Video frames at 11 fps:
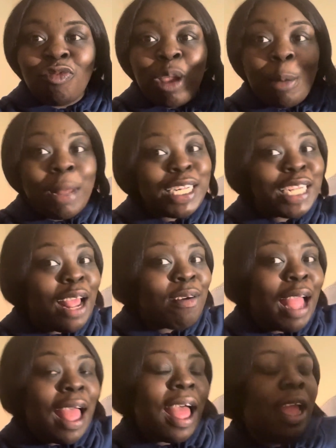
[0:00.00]
my child
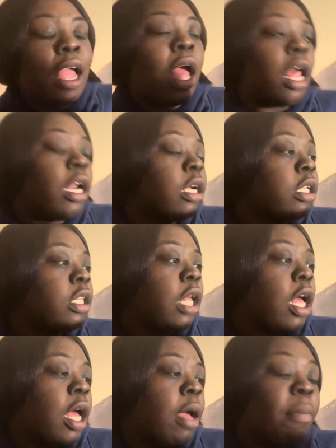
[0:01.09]
got high honors
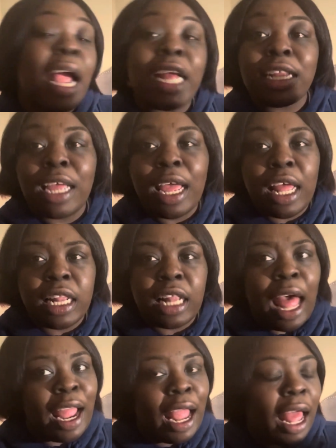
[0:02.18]
um, braxton has
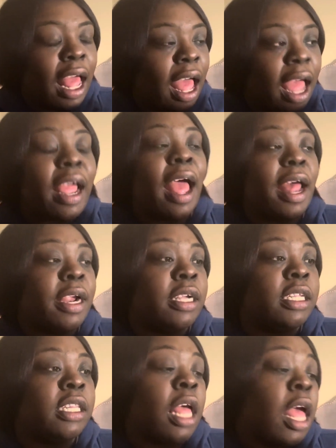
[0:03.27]
high honors
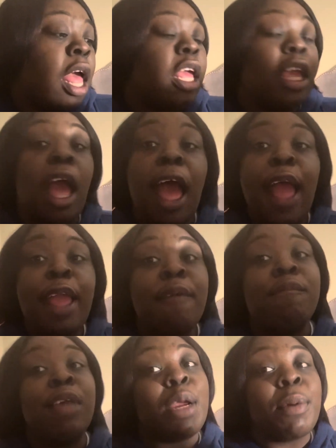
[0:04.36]
y'all i am
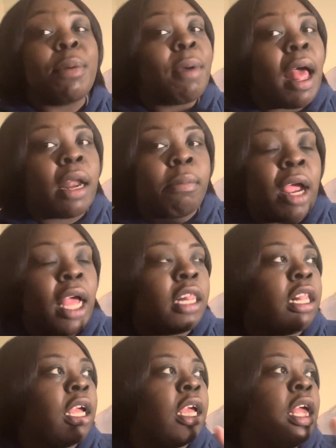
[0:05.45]
very proud of
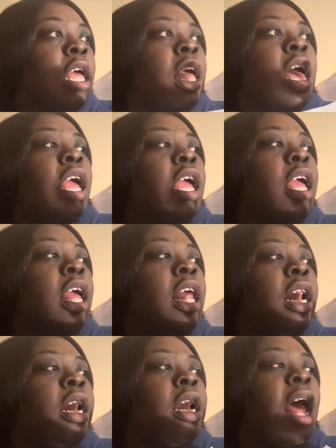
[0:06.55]
braxton
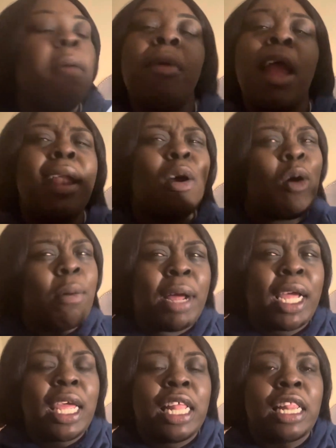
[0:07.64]
and i'm proud of all my
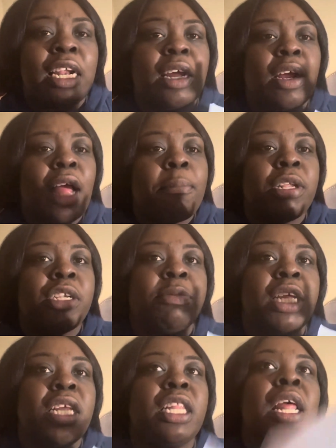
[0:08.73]
kids that their
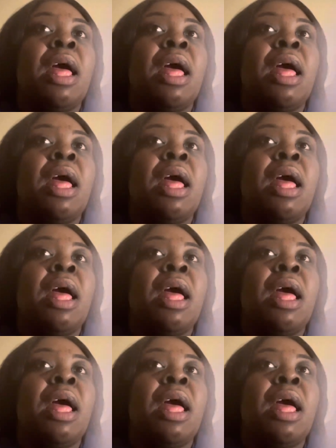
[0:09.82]
accomplishments